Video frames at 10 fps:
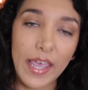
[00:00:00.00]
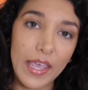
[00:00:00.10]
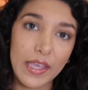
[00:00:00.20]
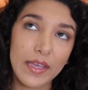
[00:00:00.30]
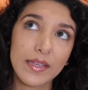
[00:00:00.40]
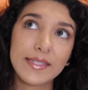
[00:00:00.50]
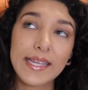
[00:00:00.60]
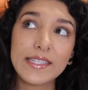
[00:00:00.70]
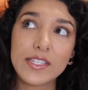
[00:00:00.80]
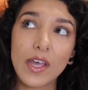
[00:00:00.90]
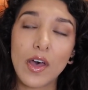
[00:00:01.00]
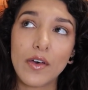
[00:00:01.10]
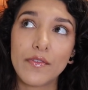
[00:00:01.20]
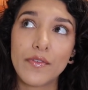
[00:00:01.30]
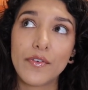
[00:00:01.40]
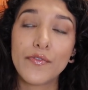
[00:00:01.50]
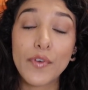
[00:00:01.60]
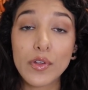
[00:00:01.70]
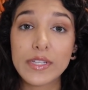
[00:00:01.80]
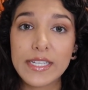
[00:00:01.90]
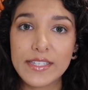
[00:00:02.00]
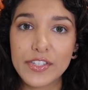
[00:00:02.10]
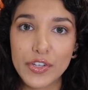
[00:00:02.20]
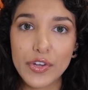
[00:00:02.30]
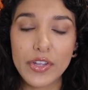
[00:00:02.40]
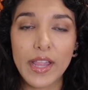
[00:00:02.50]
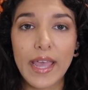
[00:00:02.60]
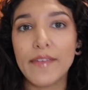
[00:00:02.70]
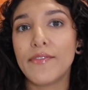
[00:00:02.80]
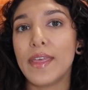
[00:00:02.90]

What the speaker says: a sense of fullness to your life.